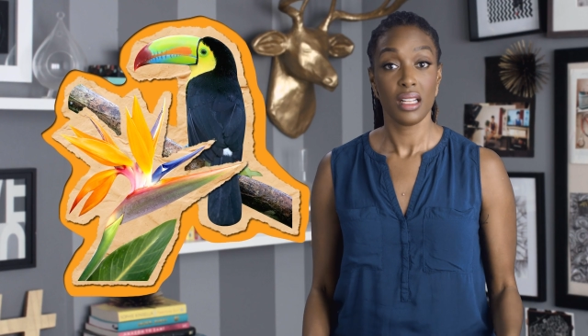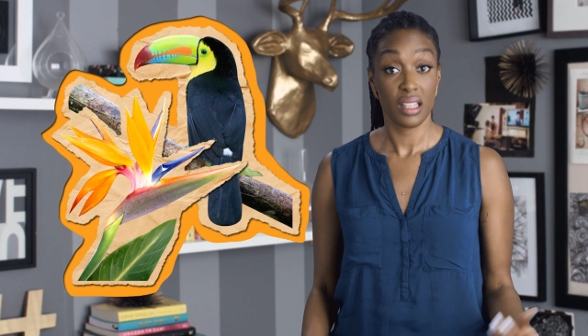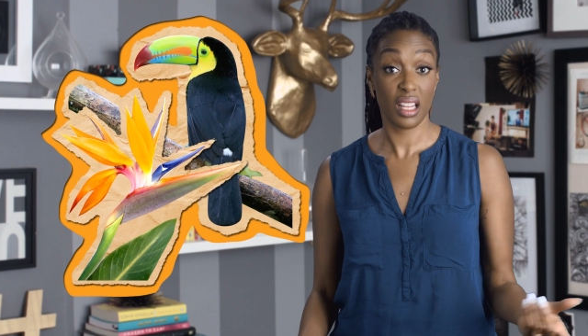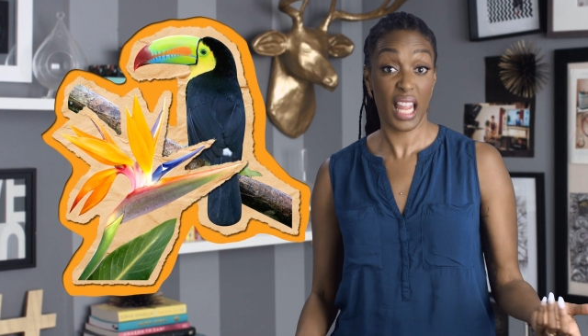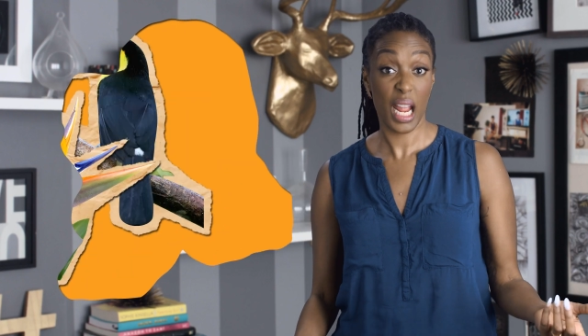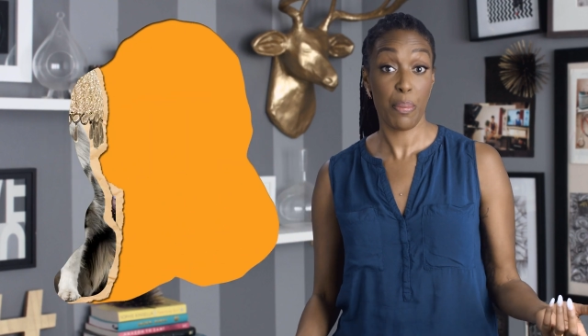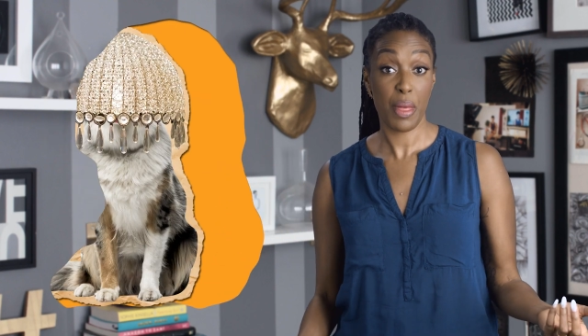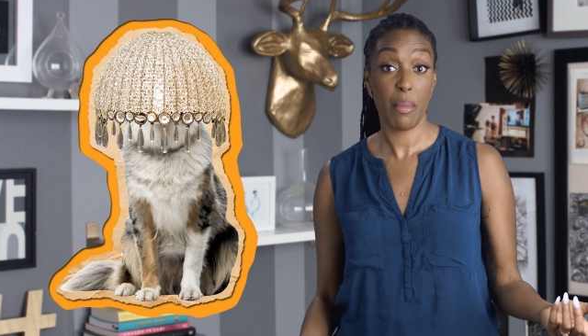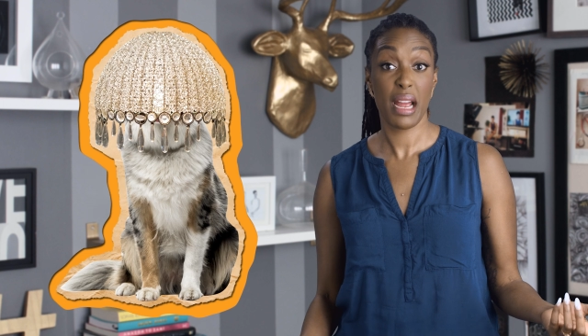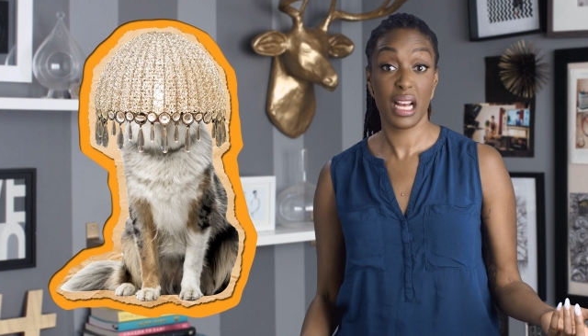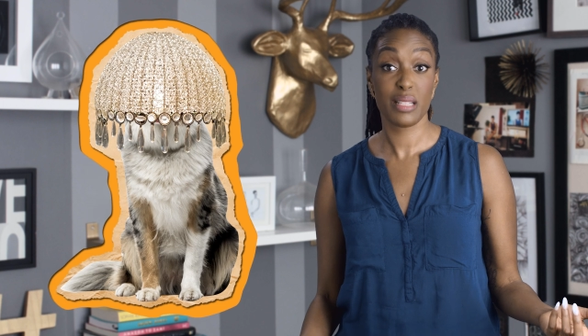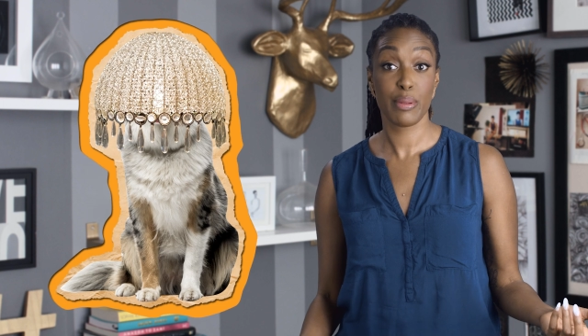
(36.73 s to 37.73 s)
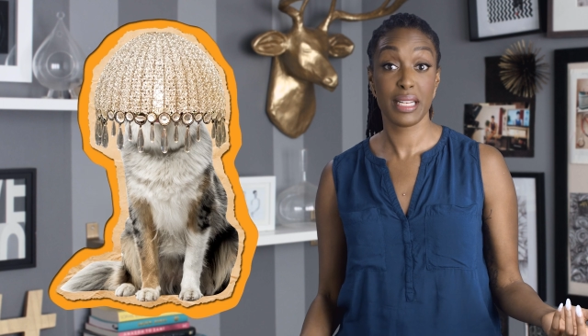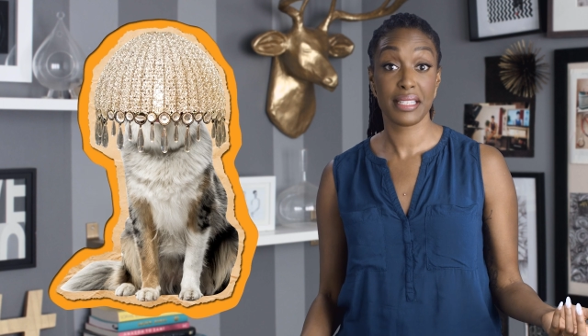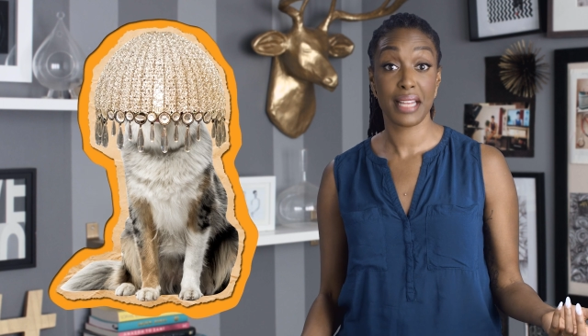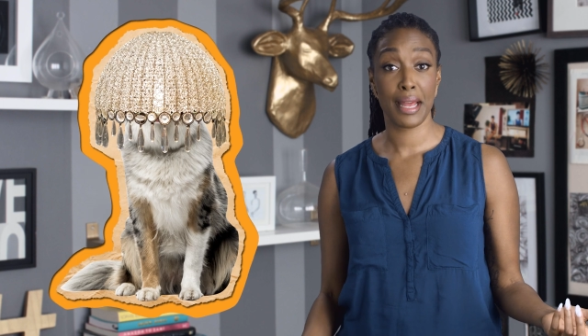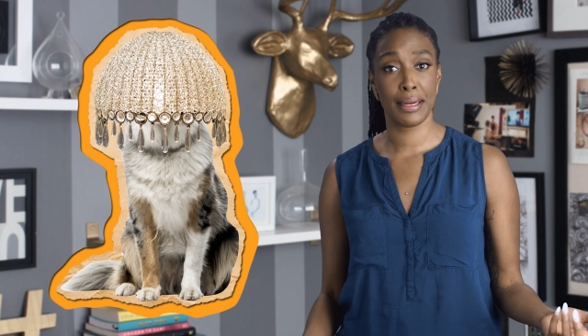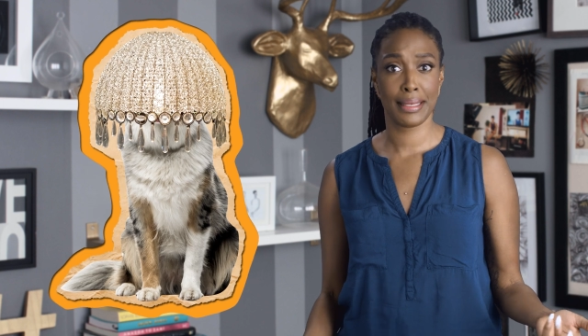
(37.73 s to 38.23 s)
The lamp that my husband
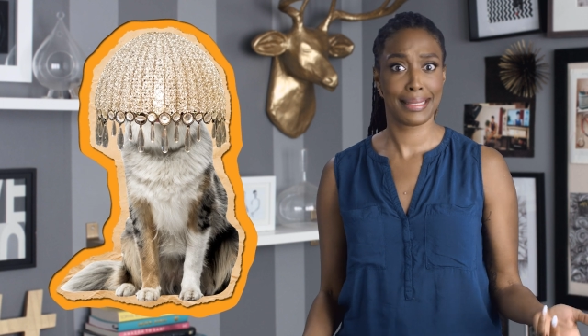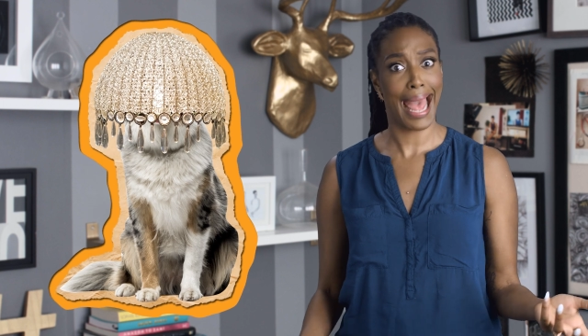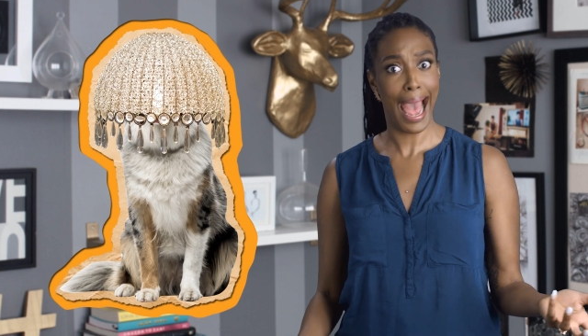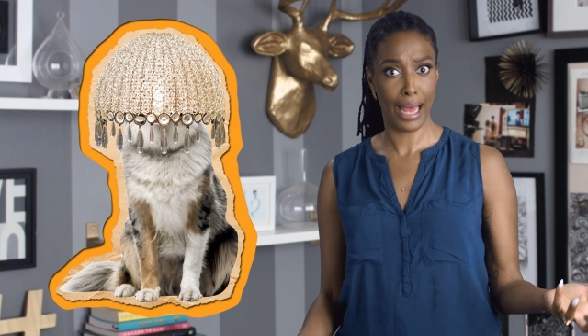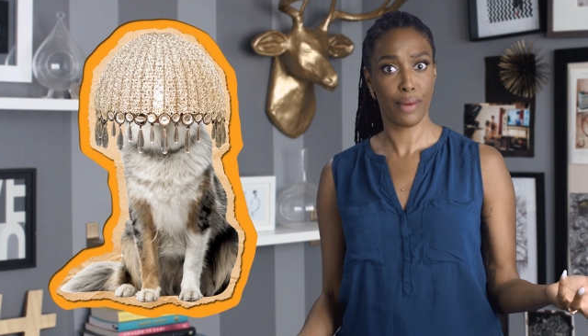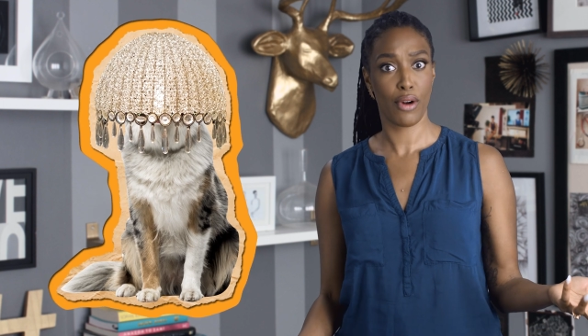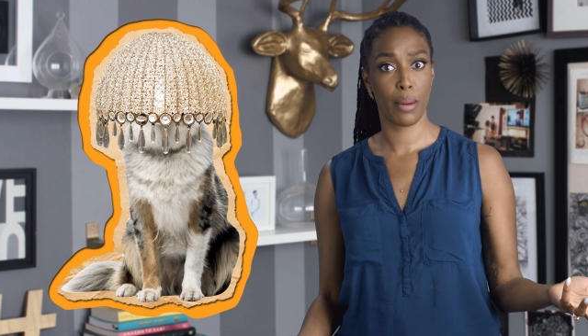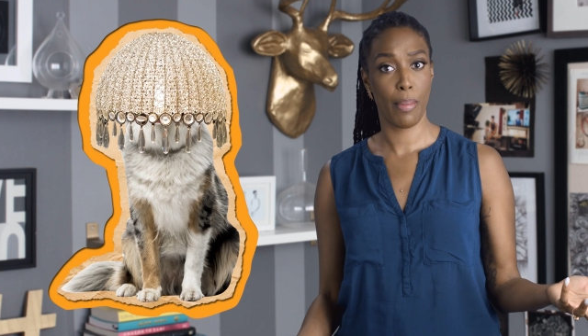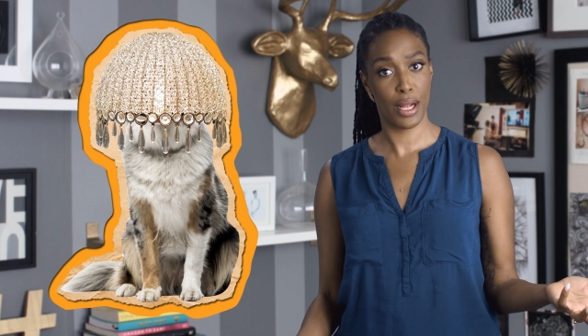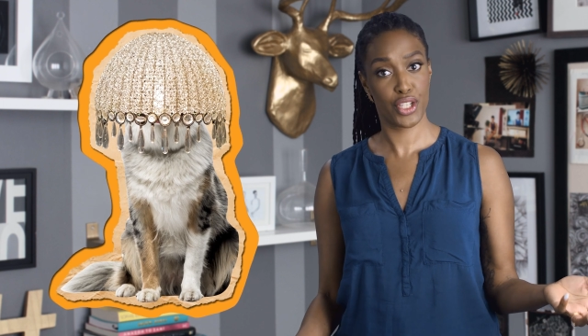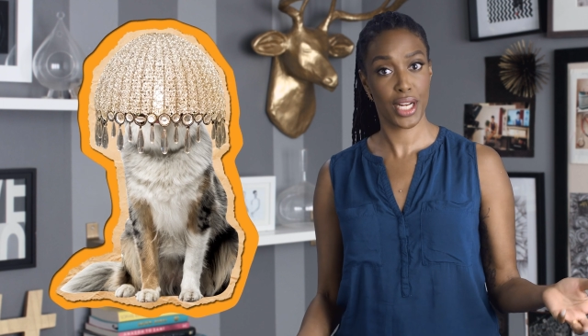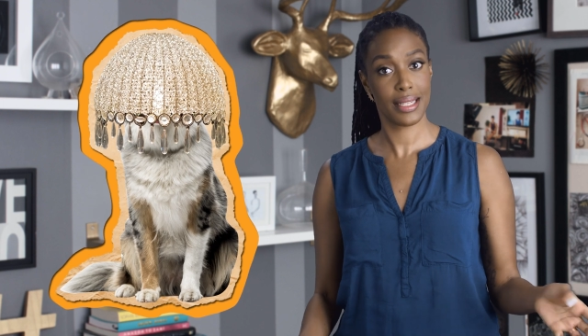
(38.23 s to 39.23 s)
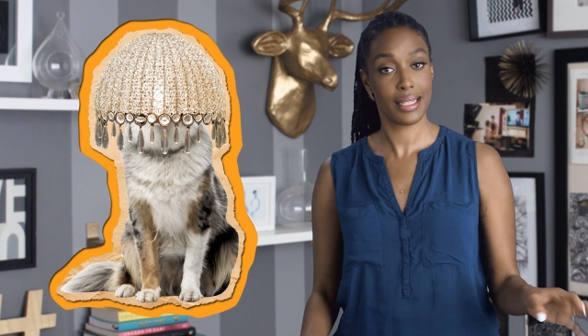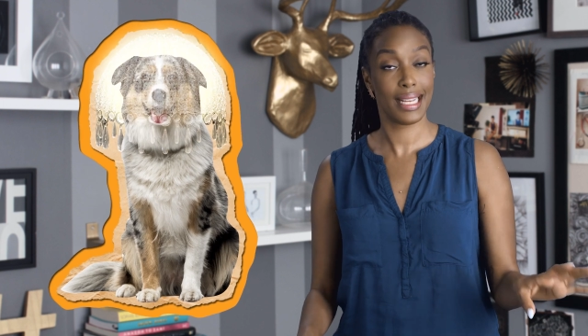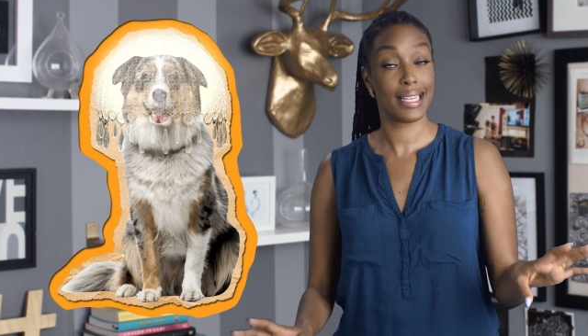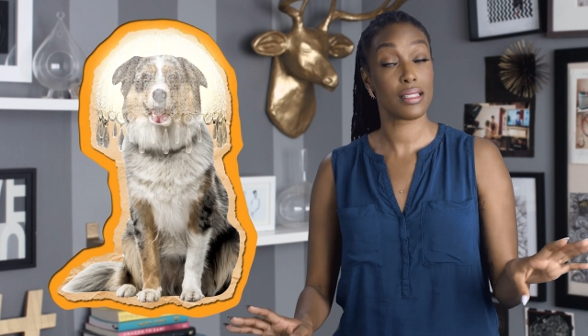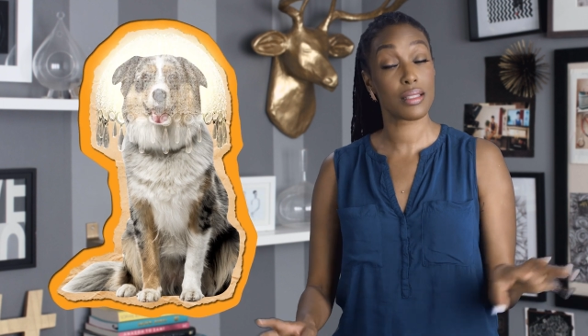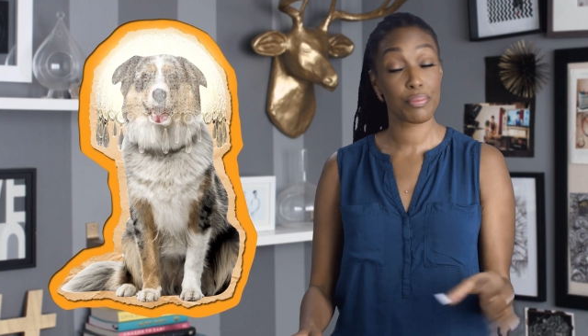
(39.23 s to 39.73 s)
decided is out of our budget
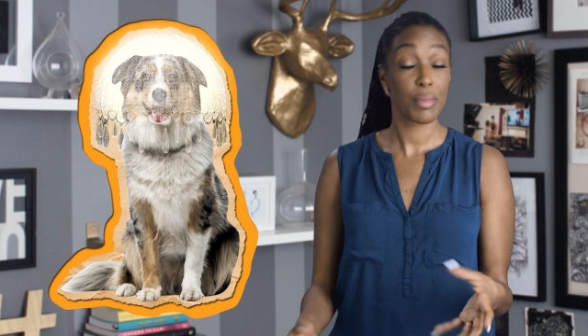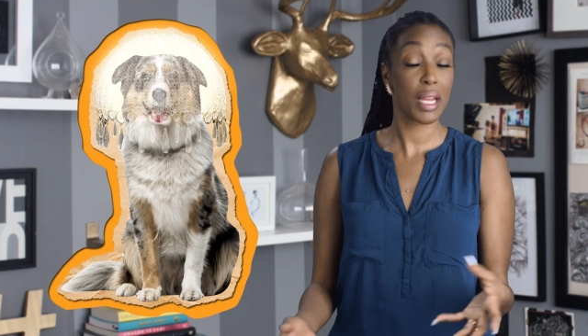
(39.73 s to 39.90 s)
is